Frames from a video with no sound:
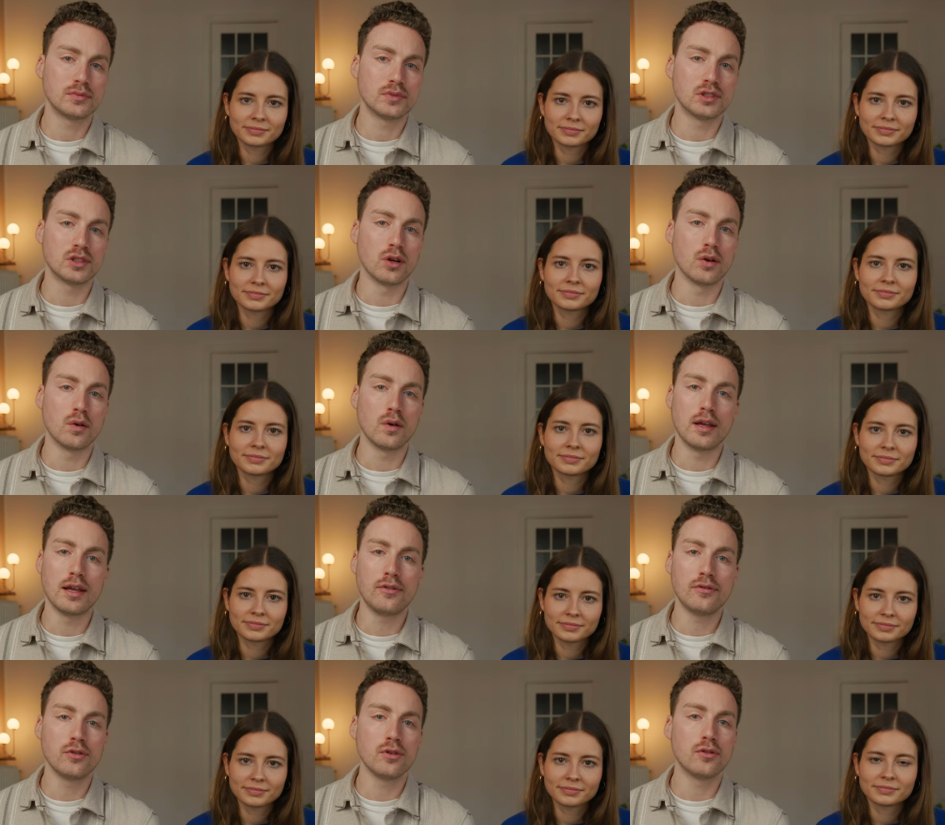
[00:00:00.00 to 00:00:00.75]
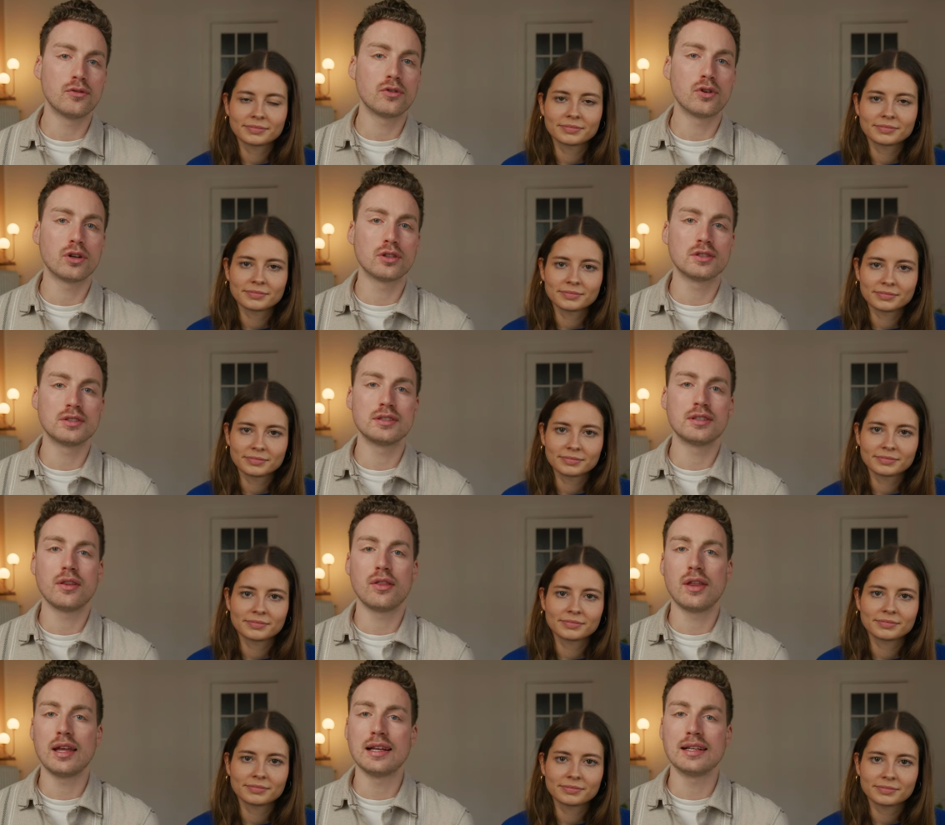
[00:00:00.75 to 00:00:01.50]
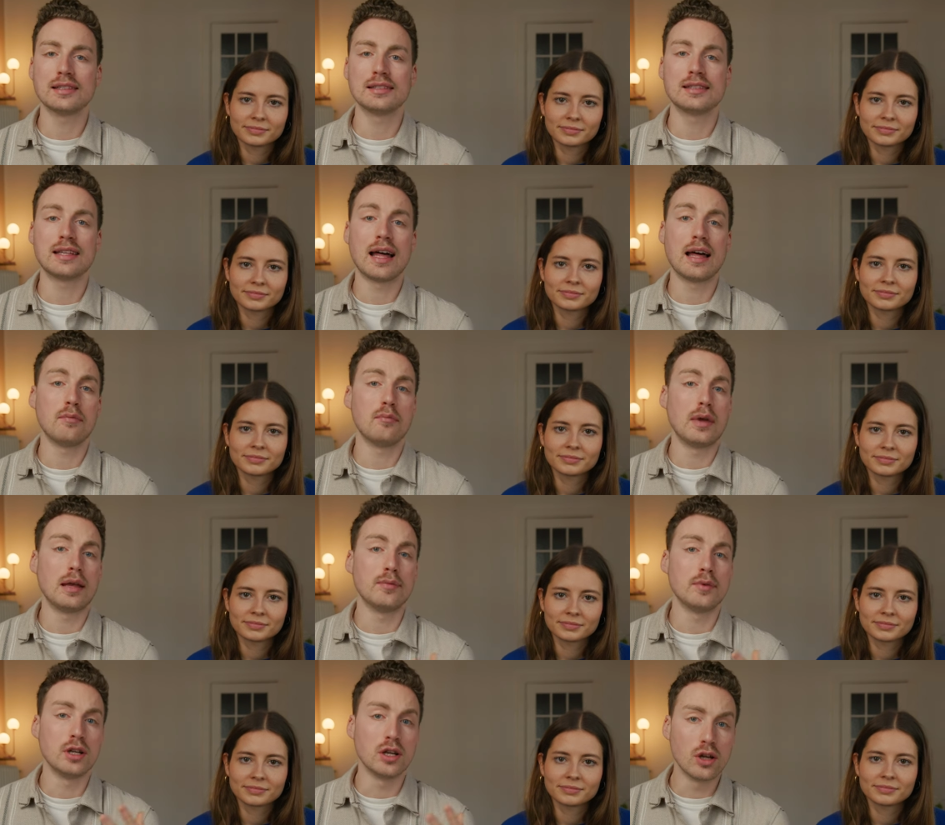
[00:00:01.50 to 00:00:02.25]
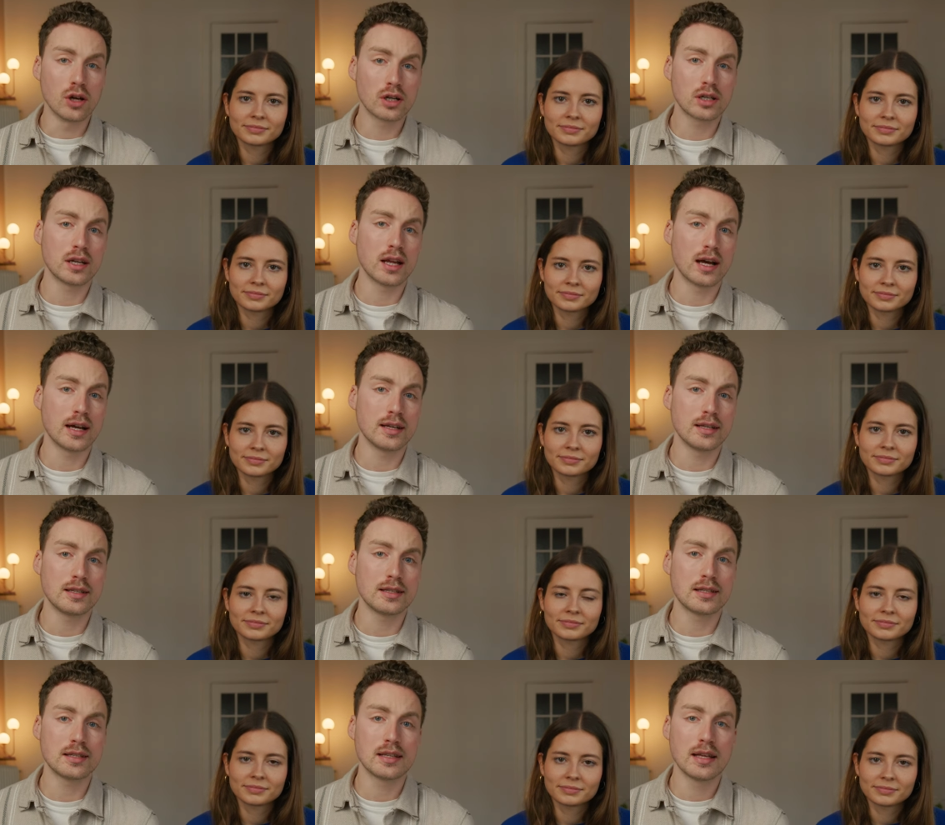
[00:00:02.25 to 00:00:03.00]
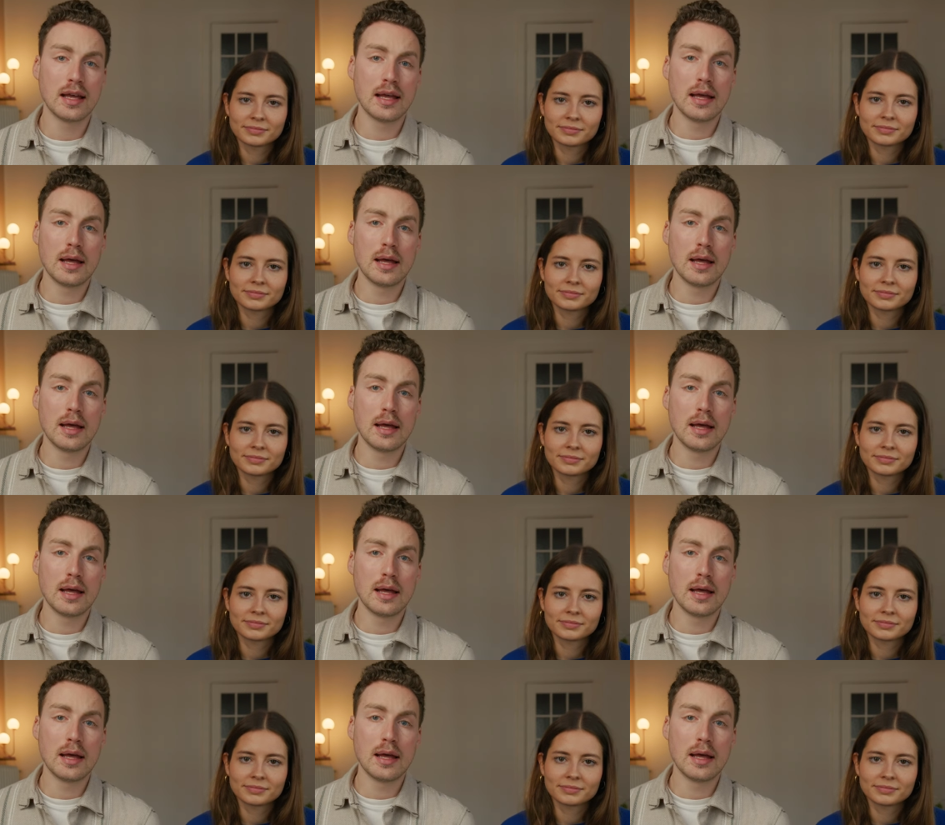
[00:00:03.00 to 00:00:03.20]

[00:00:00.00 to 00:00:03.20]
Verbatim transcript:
Speaker 1: So if you've got things that maybe look nice,